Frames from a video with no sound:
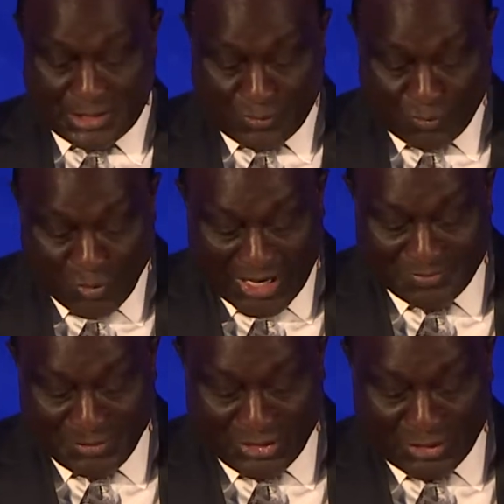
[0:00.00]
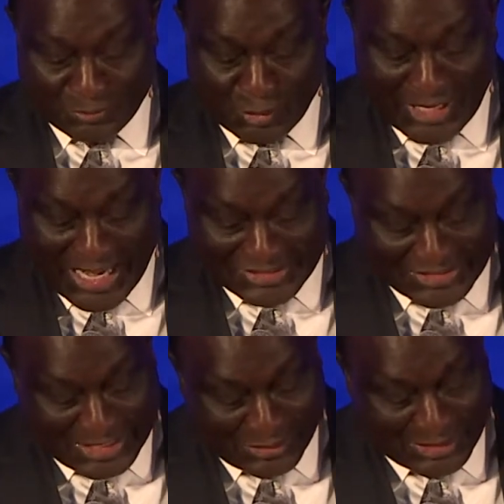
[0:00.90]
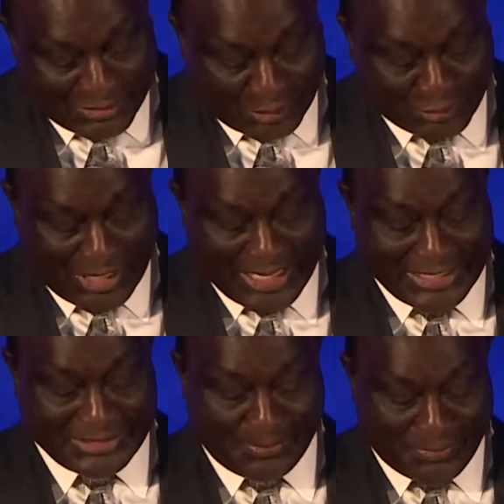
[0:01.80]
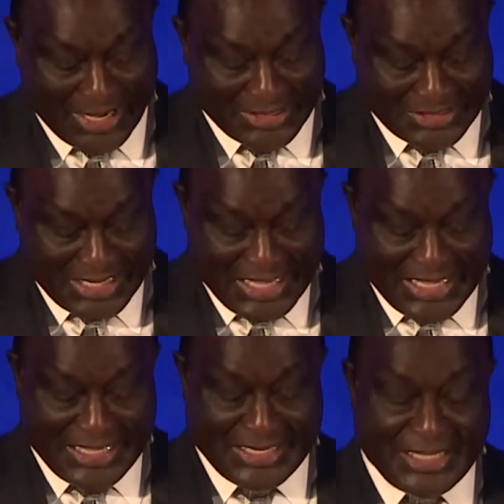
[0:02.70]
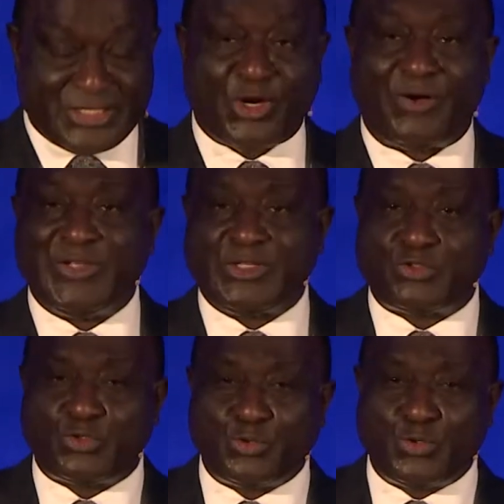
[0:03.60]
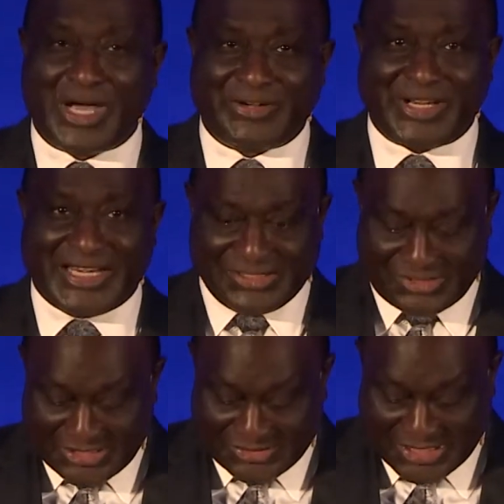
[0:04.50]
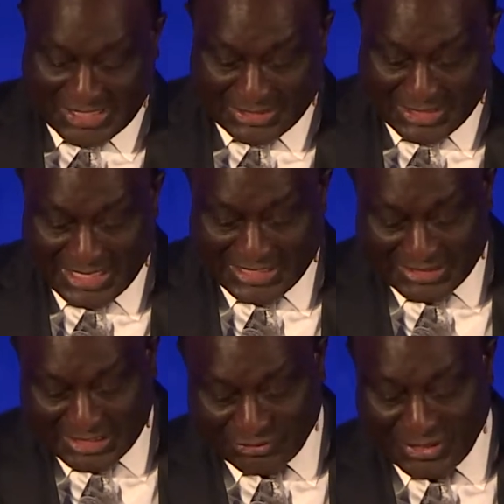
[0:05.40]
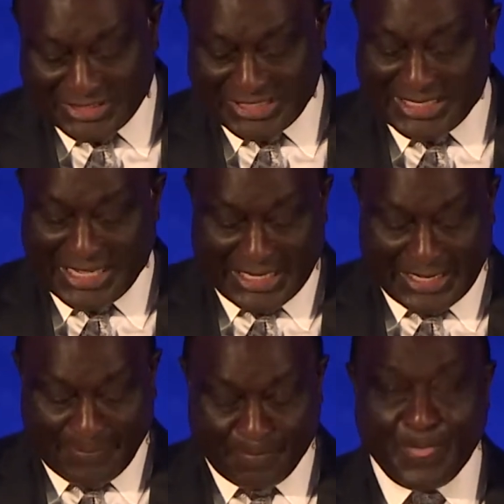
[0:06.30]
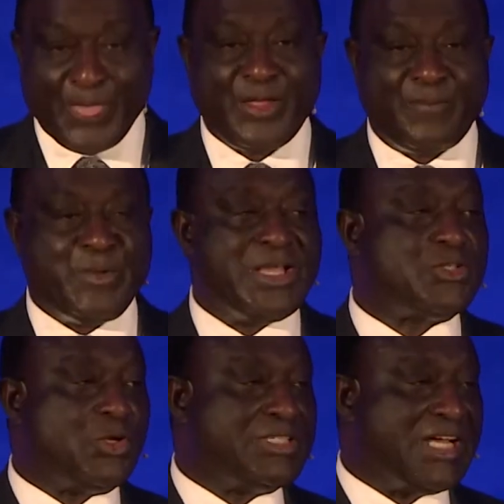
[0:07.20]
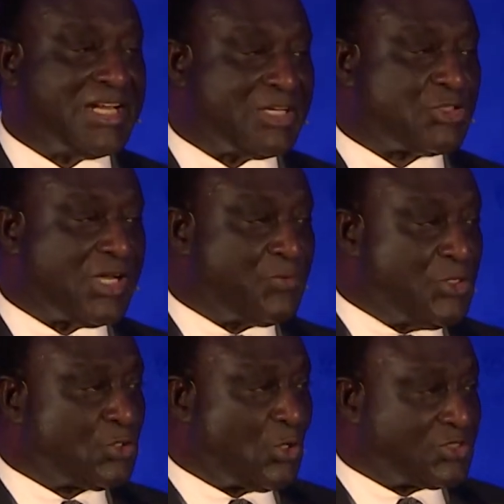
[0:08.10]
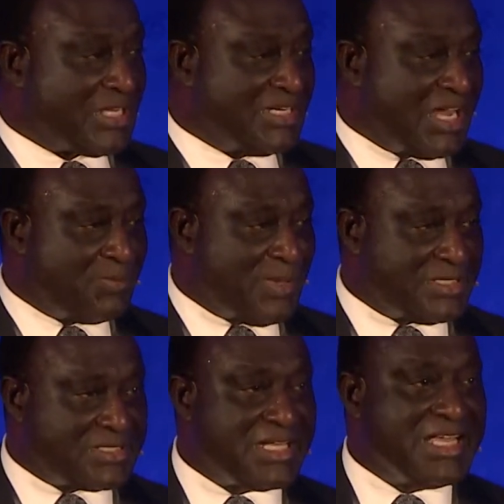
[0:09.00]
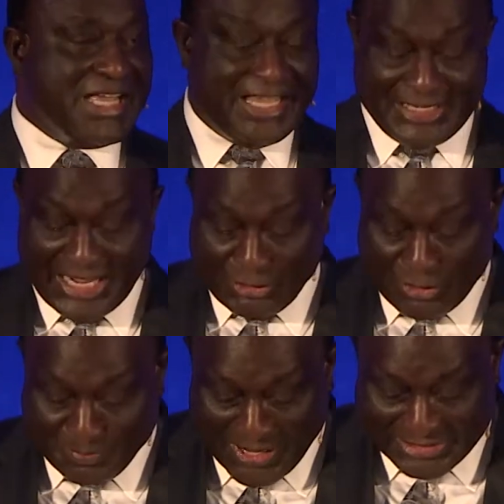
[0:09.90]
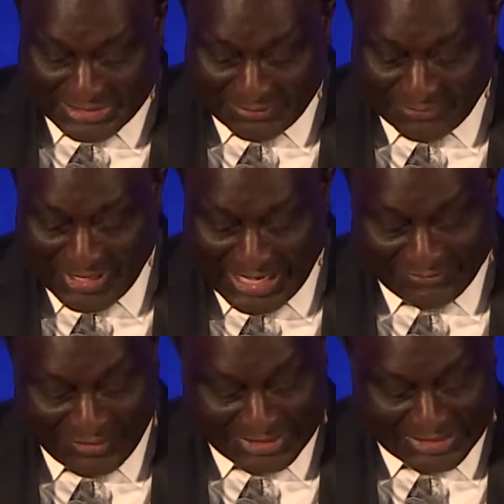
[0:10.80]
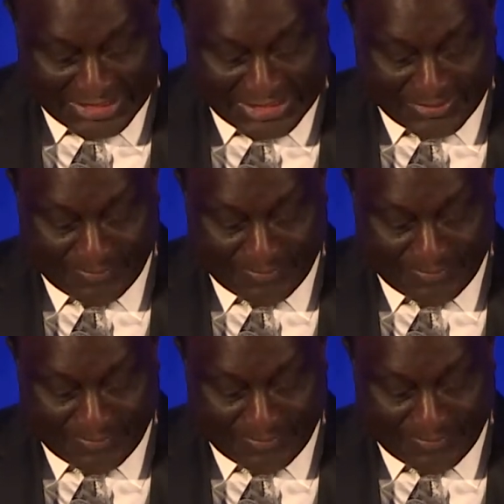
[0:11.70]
one medium to large-scale industrial enterprise in each of the 216 districts in Ghana, based on their natural resource endowment and their comparative advantage.